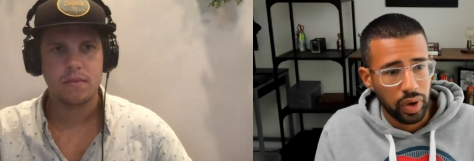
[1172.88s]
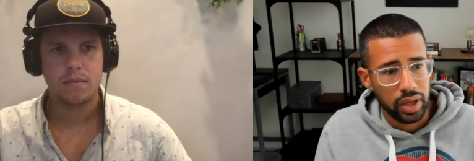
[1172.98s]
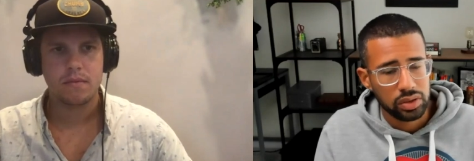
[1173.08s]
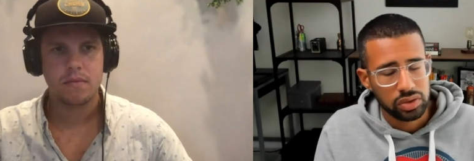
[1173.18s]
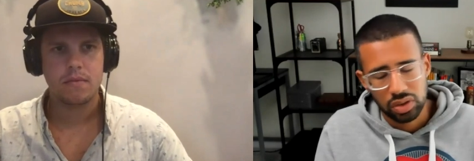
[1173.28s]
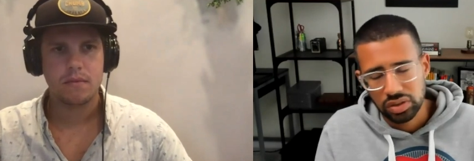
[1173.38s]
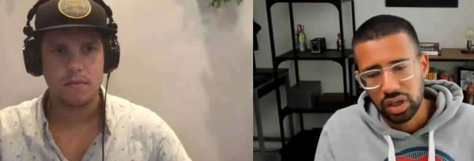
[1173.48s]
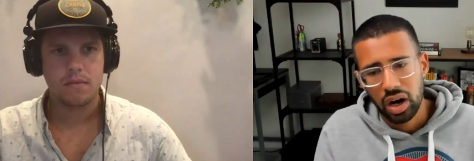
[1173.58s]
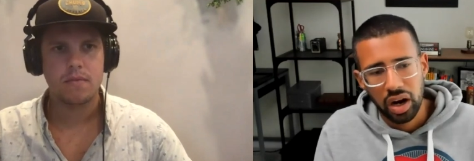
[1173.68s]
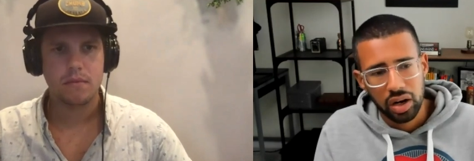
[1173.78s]
Speaker 1: range. So I was
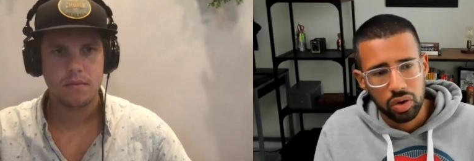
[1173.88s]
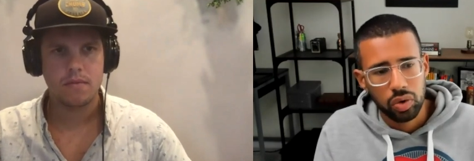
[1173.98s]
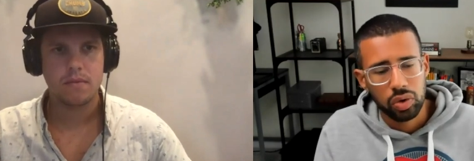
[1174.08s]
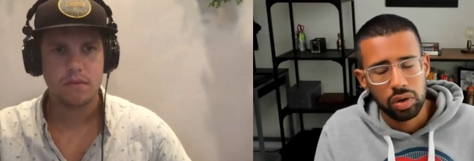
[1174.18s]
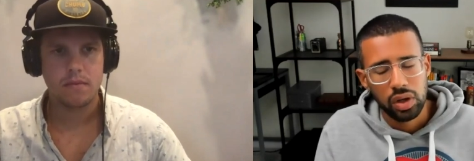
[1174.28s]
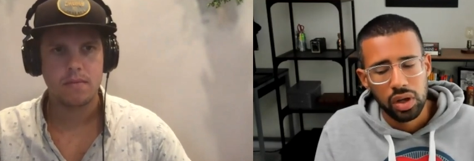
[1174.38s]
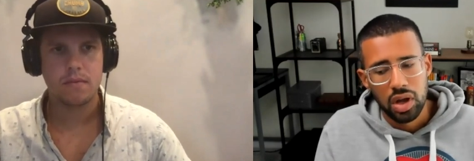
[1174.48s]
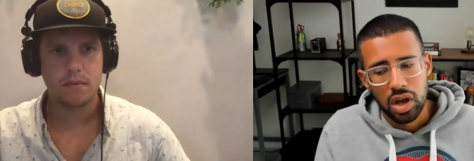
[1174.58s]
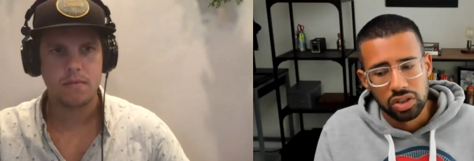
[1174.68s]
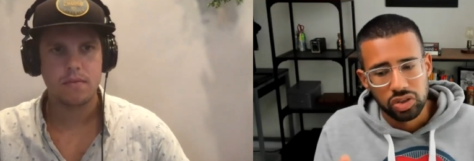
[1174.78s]
like, all right, cool.
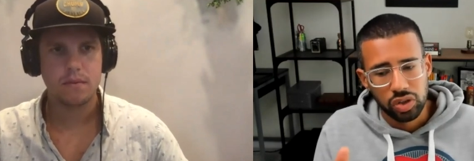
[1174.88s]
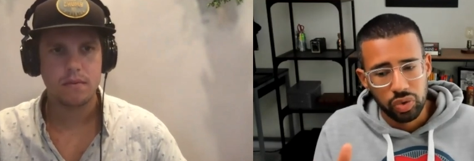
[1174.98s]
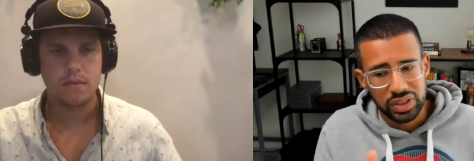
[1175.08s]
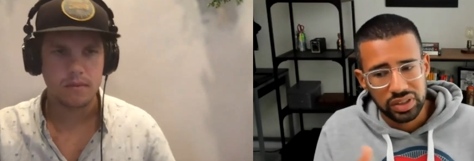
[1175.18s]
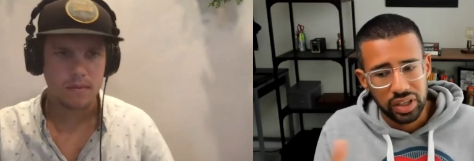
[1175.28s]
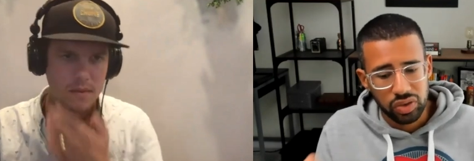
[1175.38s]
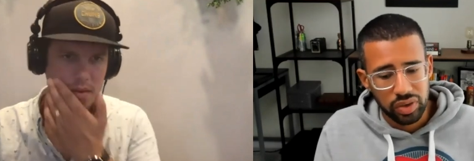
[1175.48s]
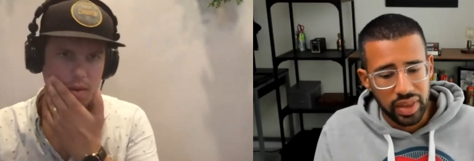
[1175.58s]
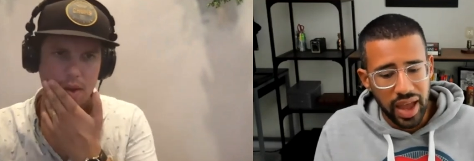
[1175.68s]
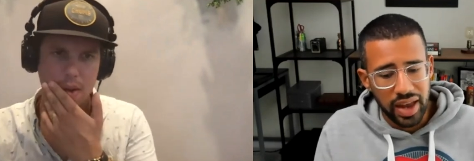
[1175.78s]
So the reason I
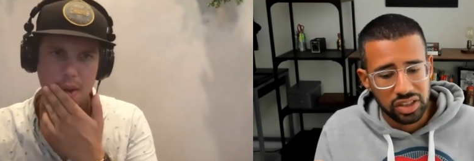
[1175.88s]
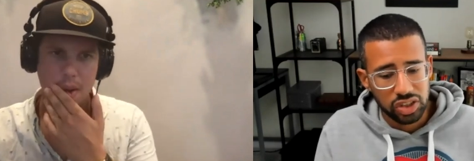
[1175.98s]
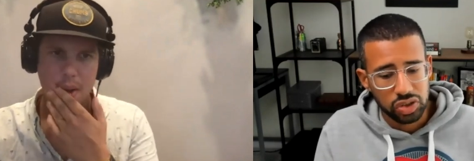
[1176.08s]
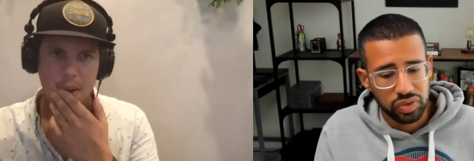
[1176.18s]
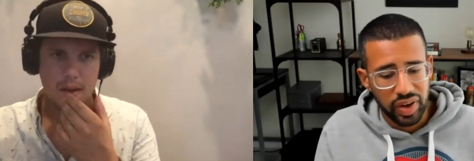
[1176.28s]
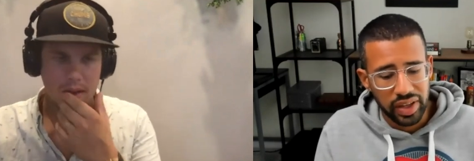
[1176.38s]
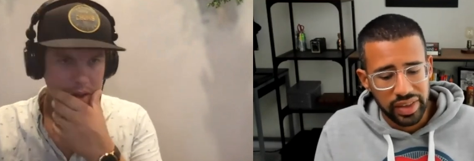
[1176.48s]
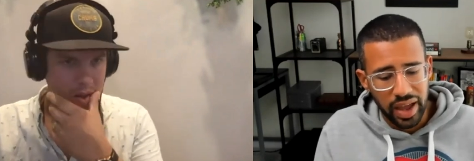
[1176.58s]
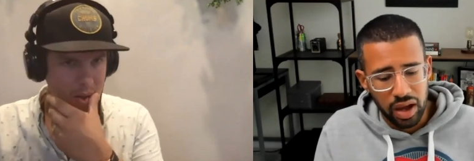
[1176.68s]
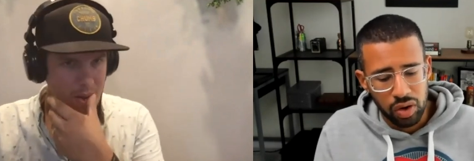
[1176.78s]
did that is just to
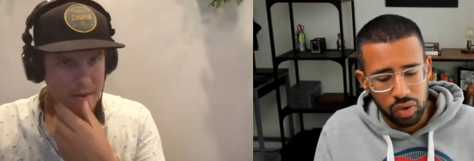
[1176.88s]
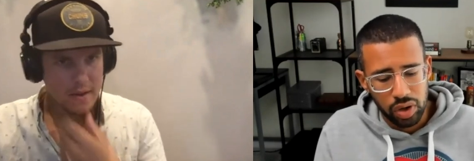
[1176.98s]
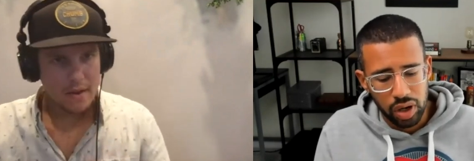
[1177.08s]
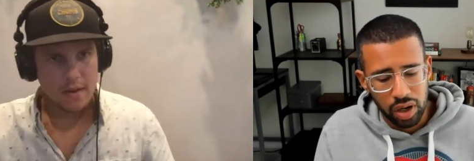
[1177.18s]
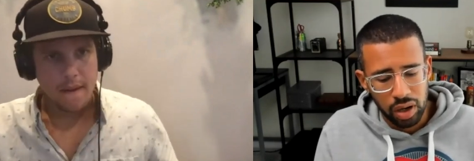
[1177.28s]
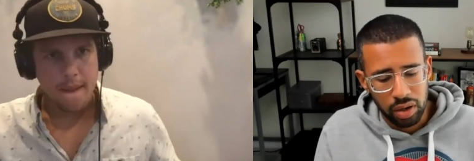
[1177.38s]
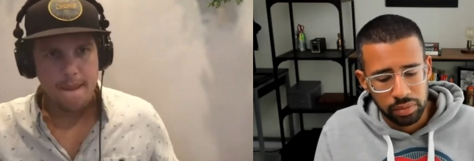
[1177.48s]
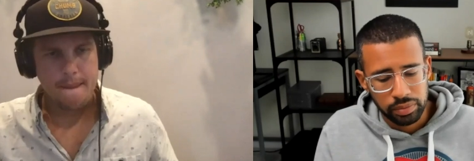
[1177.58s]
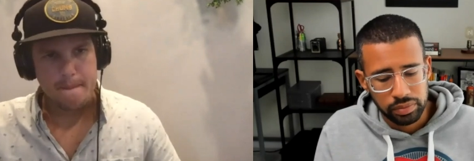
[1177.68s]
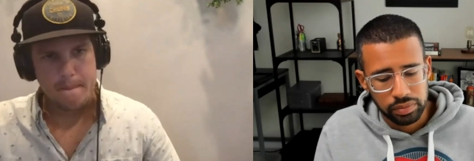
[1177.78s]
find out,
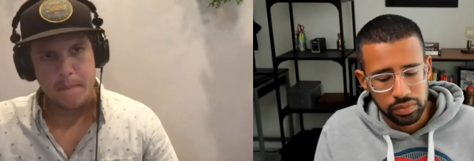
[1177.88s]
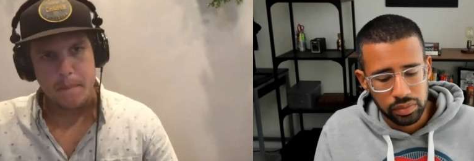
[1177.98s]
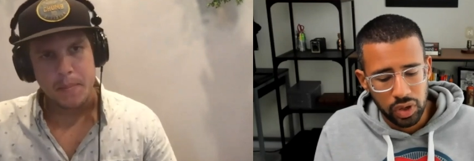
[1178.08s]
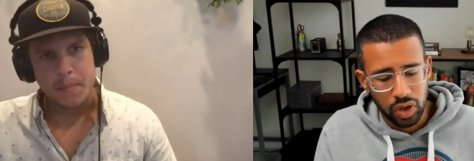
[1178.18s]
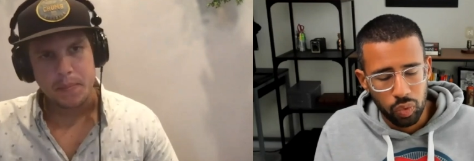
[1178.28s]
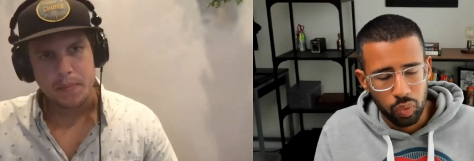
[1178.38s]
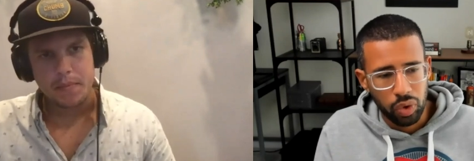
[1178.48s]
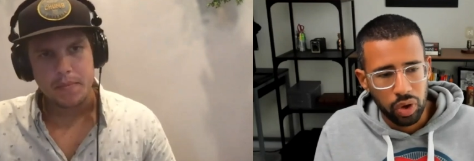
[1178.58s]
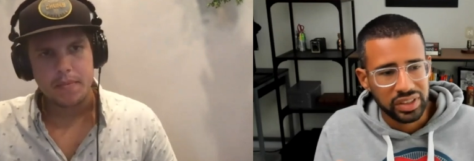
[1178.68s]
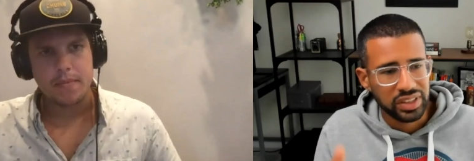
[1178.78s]
um, you know,
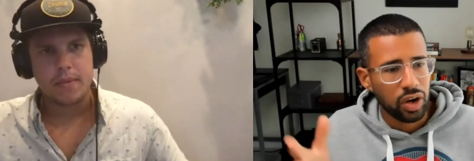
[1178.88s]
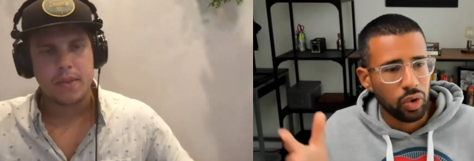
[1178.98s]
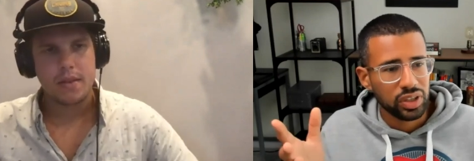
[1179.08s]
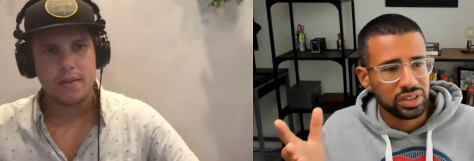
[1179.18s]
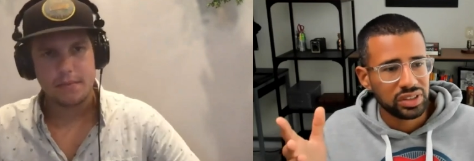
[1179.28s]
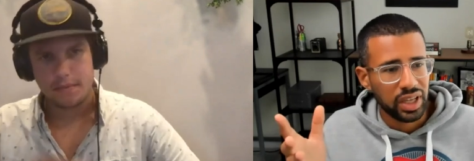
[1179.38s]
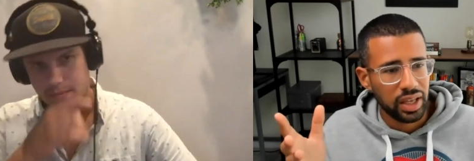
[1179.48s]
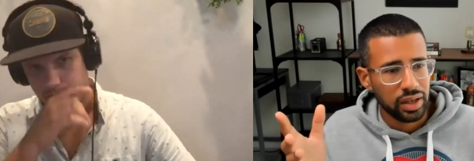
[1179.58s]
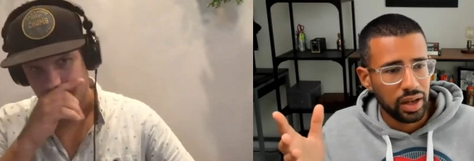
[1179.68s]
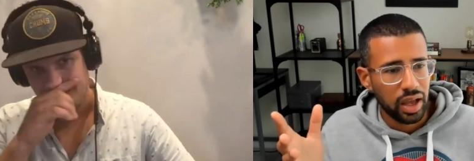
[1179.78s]
what because I don't want to
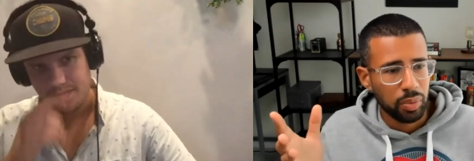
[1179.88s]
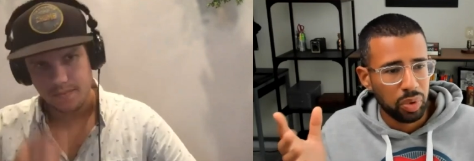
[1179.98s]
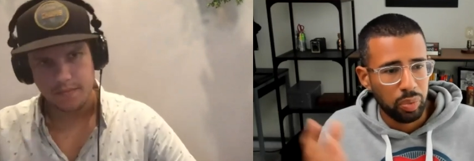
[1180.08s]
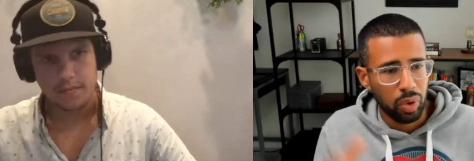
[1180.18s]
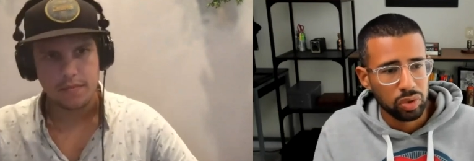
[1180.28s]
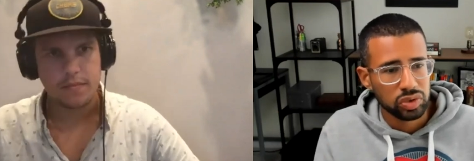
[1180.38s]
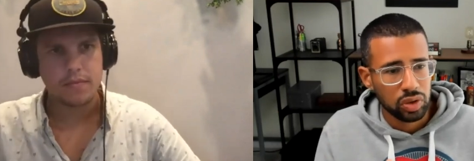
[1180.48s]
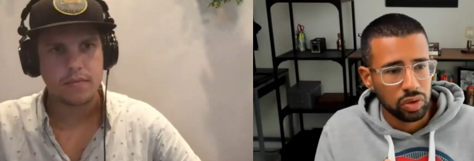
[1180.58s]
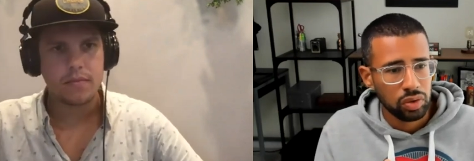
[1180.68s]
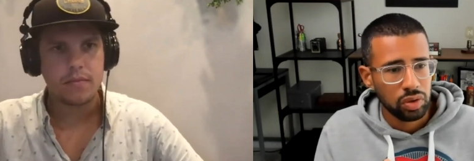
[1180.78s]
send a
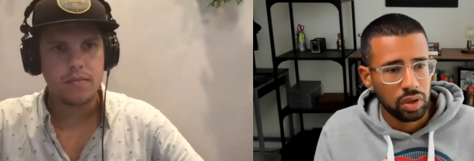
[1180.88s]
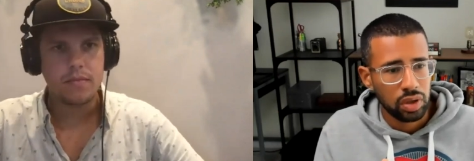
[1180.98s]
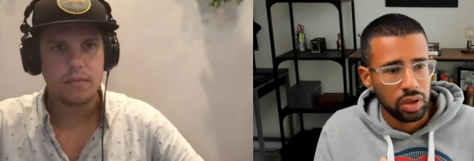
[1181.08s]
proposal